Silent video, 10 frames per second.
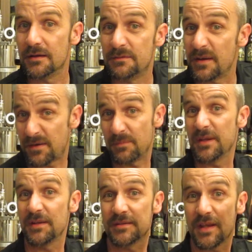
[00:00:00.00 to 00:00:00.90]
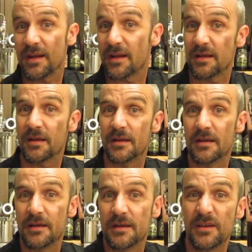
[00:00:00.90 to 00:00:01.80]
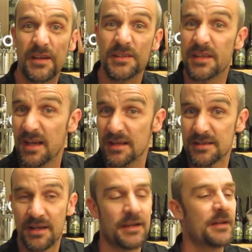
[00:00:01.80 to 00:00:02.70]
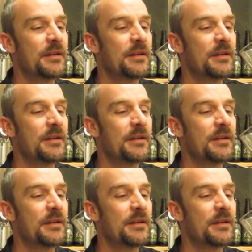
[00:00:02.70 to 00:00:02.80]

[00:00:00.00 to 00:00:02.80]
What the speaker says: fuffa beans, and a nice Chianti.